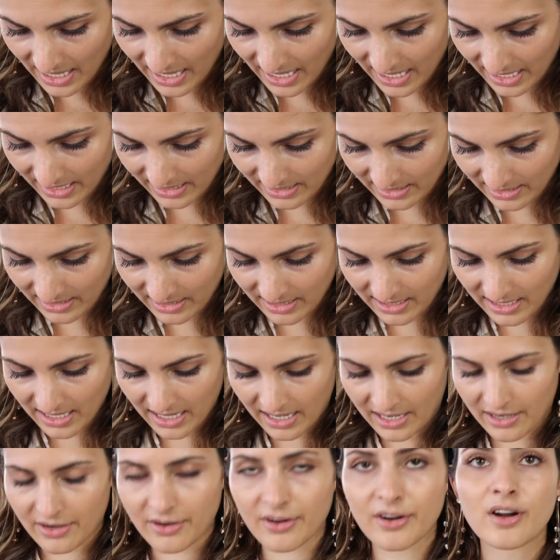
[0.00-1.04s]
in
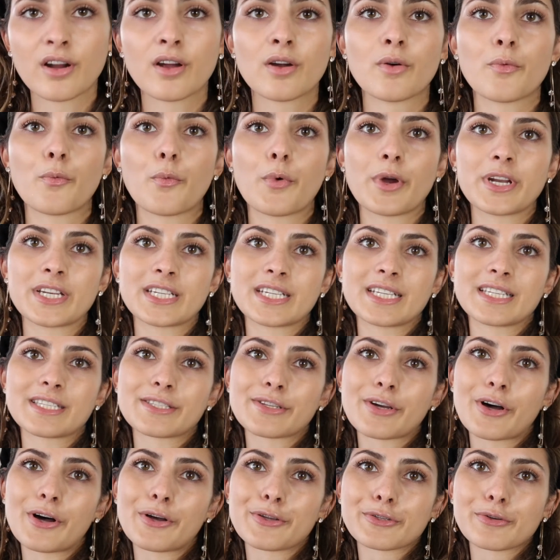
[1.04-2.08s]
there, which is
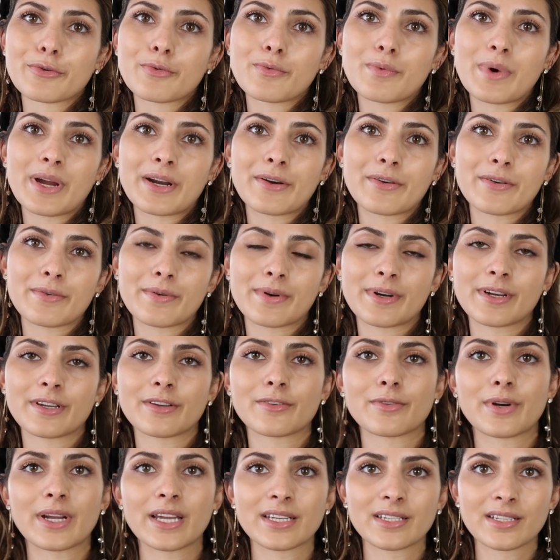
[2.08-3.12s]
also very, very
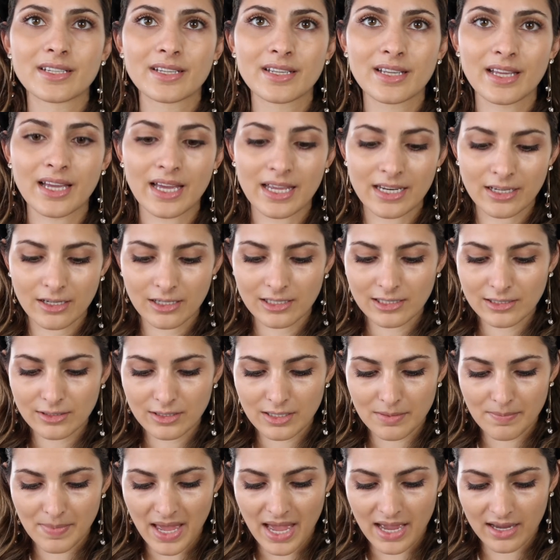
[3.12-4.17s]
great. And also
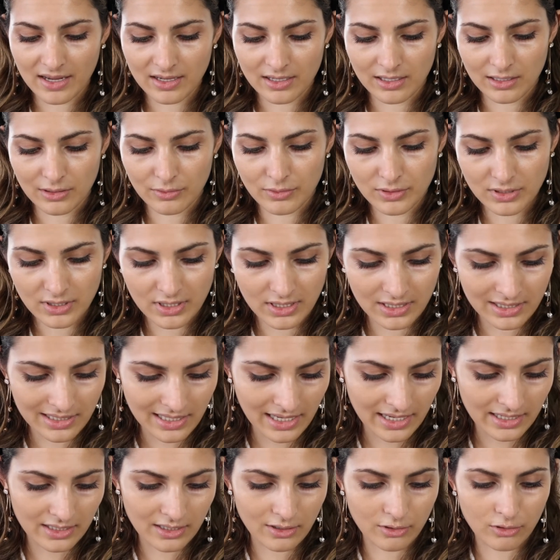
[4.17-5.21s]
the back closure is
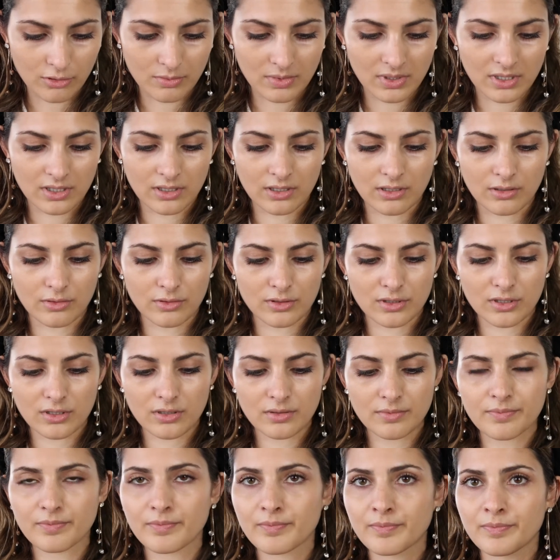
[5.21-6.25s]
like the normal closure,
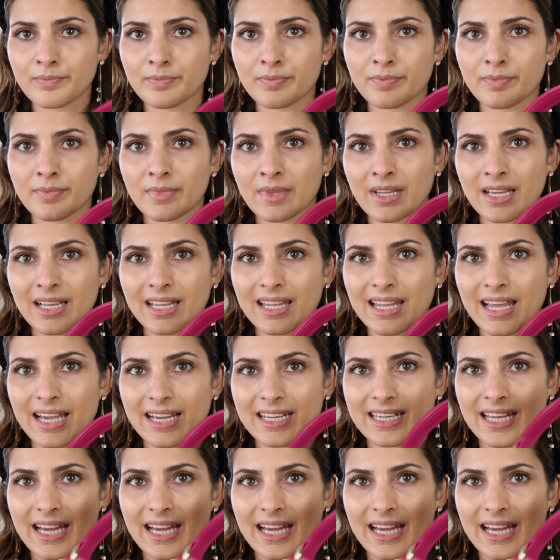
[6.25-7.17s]
like